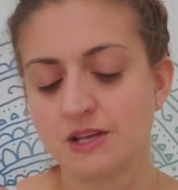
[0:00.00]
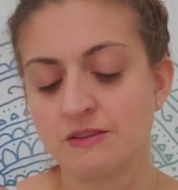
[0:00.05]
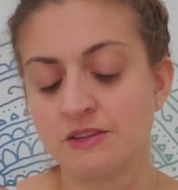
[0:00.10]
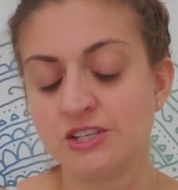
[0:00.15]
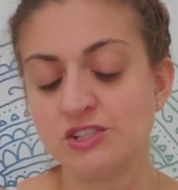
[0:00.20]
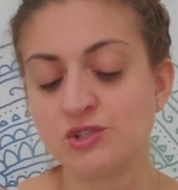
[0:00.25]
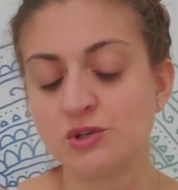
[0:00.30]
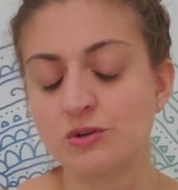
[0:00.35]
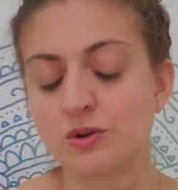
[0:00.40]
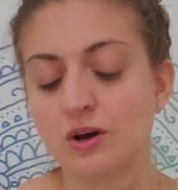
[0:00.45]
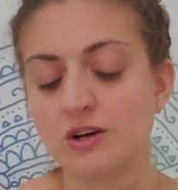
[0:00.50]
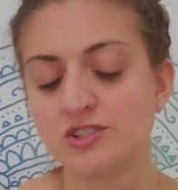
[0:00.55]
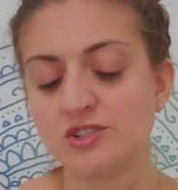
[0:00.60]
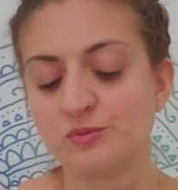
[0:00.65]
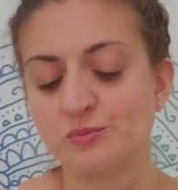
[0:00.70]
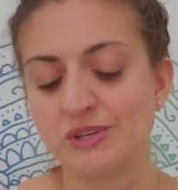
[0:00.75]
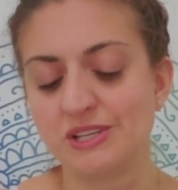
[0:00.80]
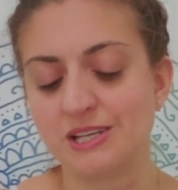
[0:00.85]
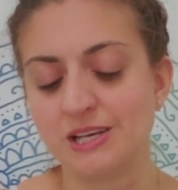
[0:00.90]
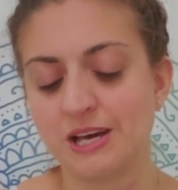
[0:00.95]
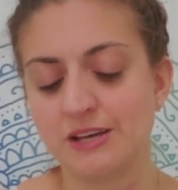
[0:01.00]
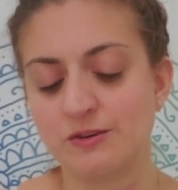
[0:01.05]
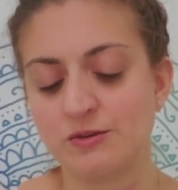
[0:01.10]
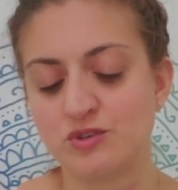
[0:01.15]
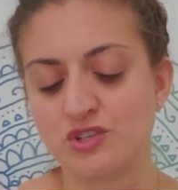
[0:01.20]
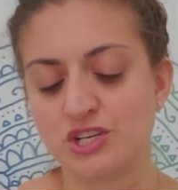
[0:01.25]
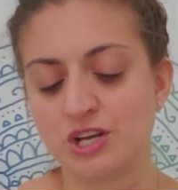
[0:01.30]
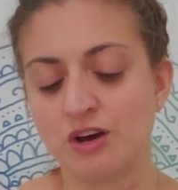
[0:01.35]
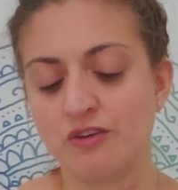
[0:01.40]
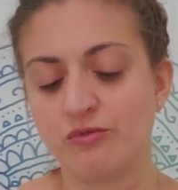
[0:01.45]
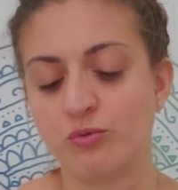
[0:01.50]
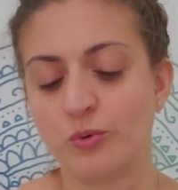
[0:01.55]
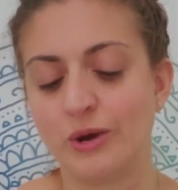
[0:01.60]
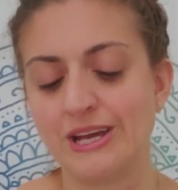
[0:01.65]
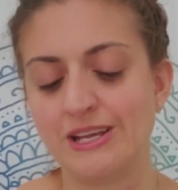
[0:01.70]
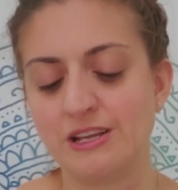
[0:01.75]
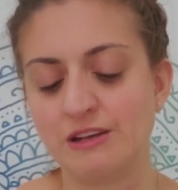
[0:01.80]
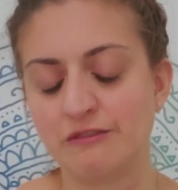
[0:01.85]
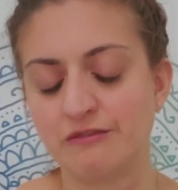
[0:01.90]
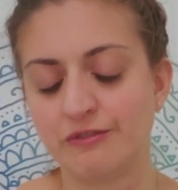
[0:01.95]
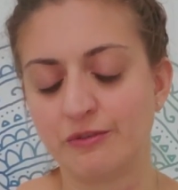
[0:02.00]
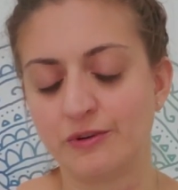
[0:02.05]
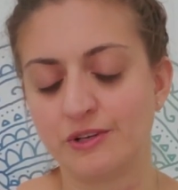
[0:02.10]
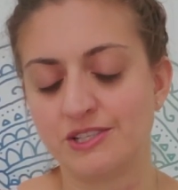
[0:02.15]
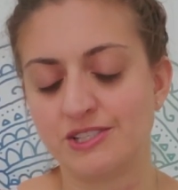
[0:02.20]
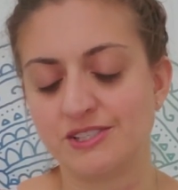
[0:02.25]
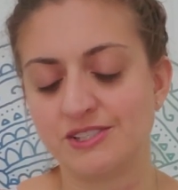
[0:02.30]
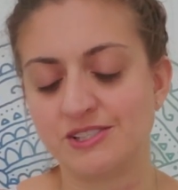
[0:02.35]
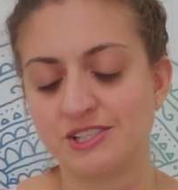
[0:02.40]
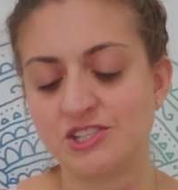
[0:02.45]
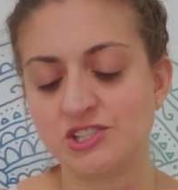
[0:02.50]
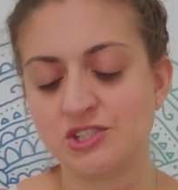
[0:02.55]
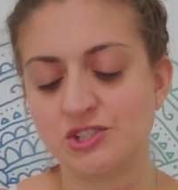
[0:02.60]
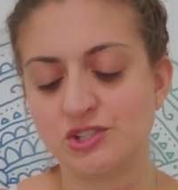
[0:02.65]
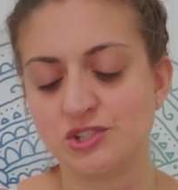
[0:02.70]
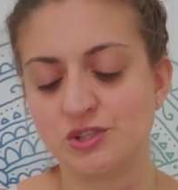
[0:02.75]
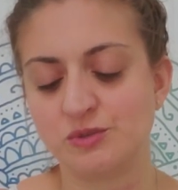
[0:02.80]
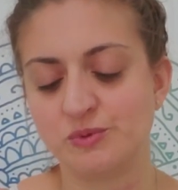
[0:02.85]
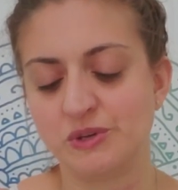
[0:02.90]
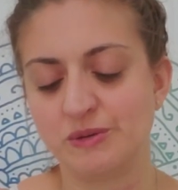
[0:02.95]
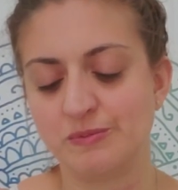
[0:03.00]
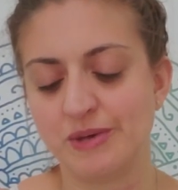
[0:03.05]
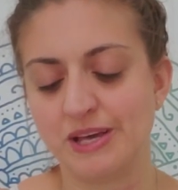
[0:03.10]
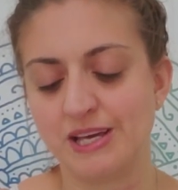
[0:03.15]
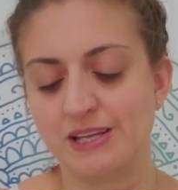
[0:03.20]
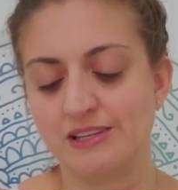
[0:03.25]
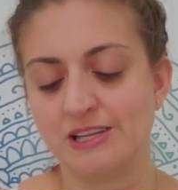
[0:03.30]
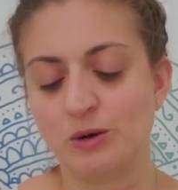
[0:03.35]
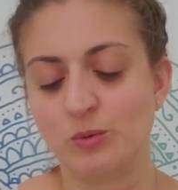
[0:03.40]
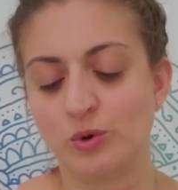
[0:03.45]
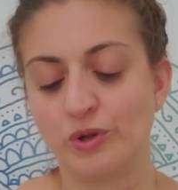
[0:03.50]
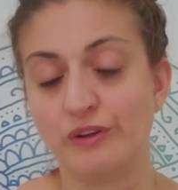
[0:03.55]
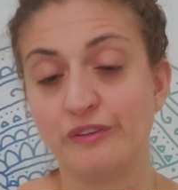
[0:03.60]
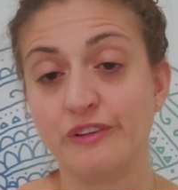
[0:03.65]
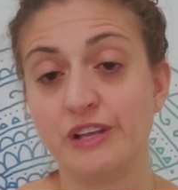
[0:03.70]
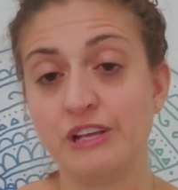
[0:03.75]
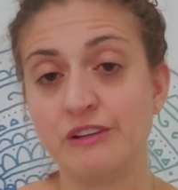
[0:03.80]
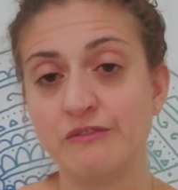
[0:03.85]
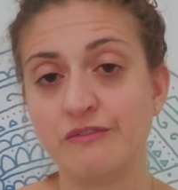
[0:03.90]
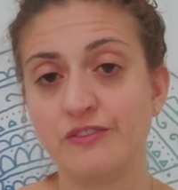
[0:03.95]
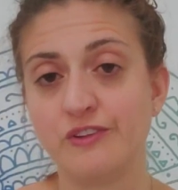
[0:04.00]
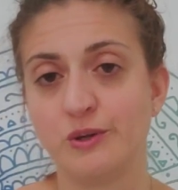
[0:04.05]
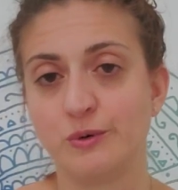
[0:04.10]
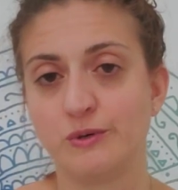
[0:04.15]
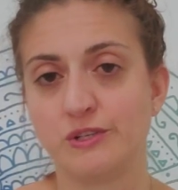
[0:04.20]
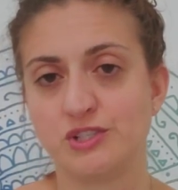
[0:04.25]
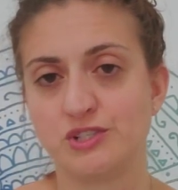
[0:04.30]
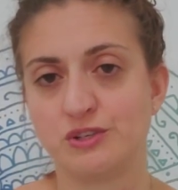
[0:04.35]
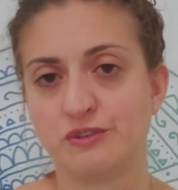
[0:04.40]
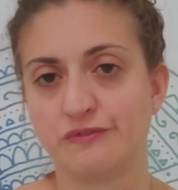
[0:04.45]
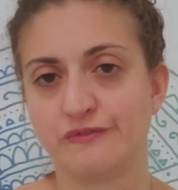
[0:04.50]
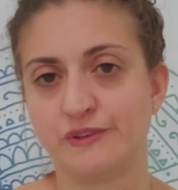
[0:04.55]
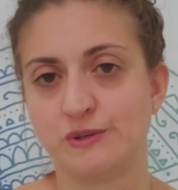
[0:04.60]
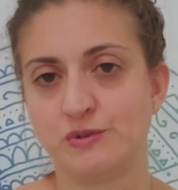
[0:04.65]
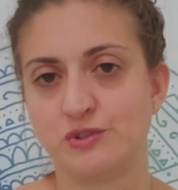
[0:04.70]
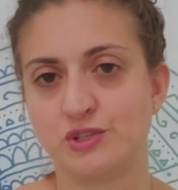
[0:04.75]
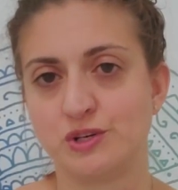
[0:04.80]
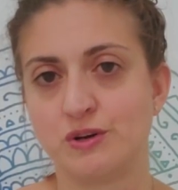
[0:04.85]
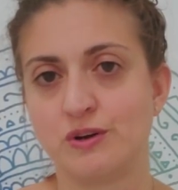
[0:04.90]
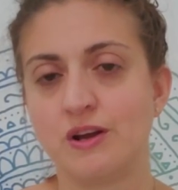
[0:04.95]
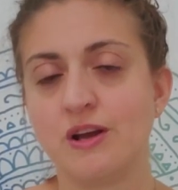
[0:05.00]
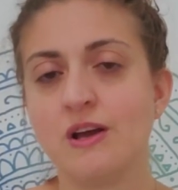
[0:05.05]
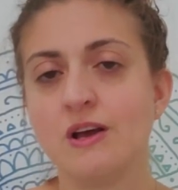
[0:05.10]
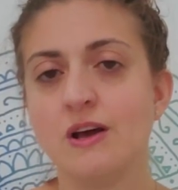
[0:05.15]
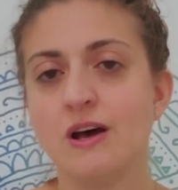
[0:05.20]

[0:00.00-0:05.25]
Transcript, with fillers: This could also be the energy of waiting for a decision to be made that will influence your future,